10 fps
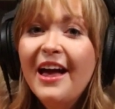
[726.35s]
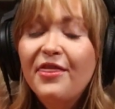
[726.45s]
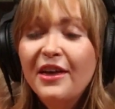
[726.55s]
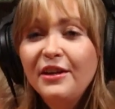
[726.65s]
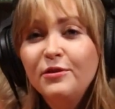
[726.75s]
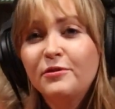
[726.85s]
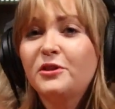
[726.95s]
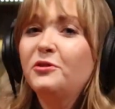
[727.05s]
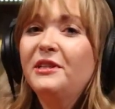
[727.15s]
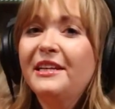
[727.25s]
And thank you for
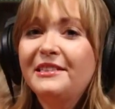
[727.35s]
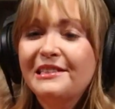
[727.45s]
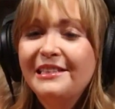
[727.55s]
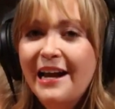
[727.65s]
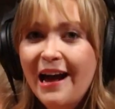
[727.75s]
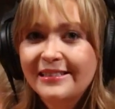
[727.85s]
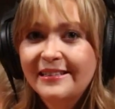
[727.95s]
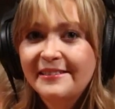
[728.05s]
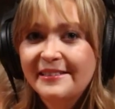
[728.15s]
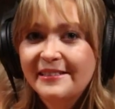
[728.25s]
tuning in to the
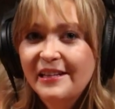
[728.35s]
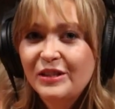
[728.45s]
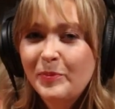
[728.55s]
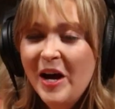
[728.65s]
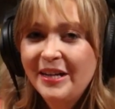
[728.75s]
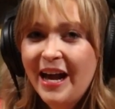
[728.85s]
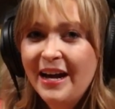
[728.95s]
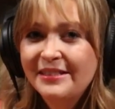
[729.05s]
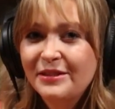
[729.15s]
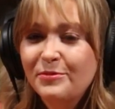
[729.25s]
Access Success
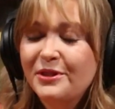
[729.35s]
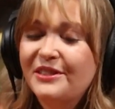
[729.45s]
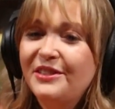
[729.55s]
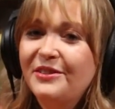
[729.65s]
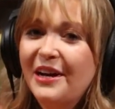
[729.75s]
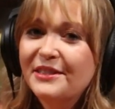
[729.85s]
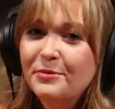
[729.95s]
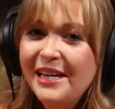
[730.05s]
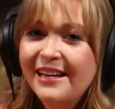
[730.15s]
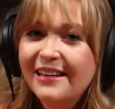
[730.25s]
Podcast. We'll see you next
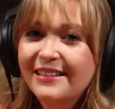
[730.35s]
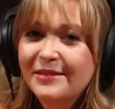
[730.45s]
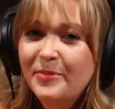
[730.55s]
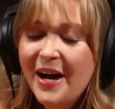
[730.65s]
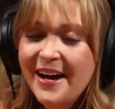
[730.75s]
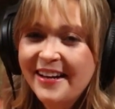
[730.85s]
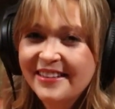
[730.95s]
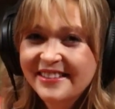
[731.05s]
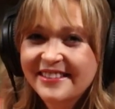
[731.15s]
week. Bye.